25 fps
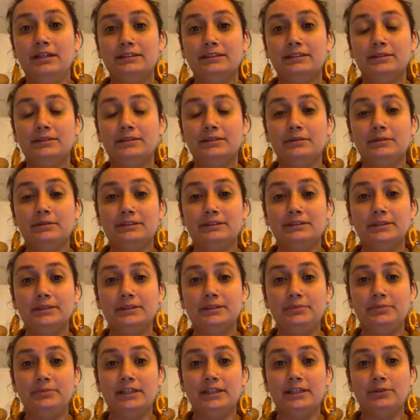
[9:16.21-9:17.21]
to
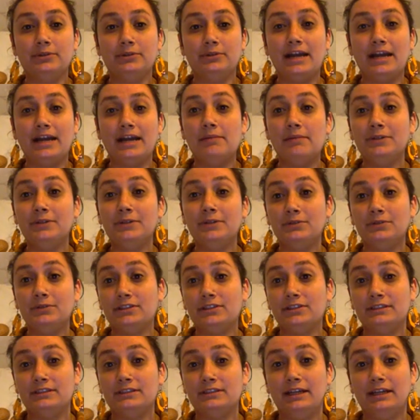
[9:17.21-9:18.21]
be able to happen, which
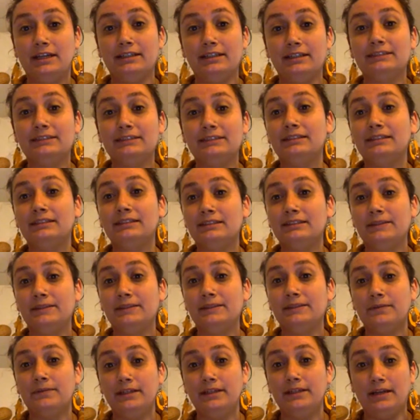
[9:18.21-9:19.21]
is
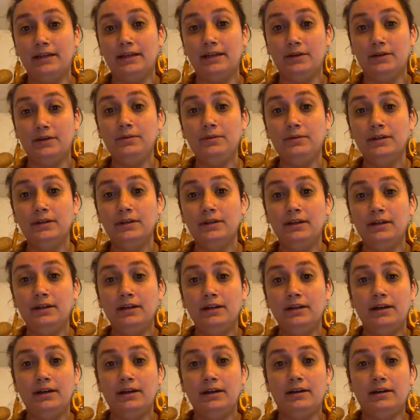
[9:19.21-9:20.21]
non-existent right now,
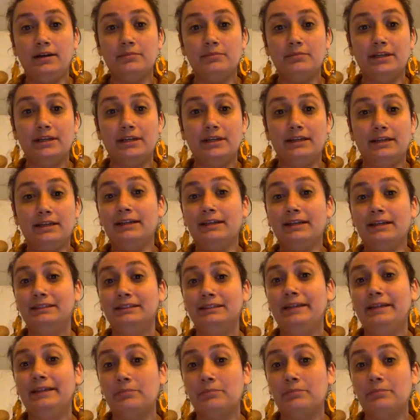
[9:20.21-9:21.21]
and not in
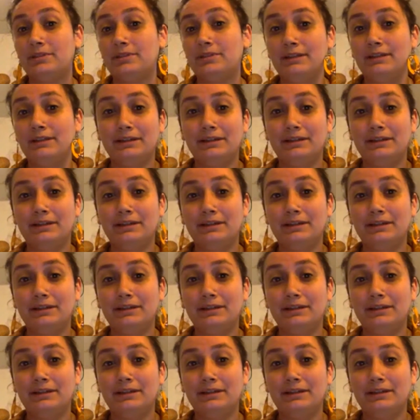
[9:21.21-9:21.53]
depth.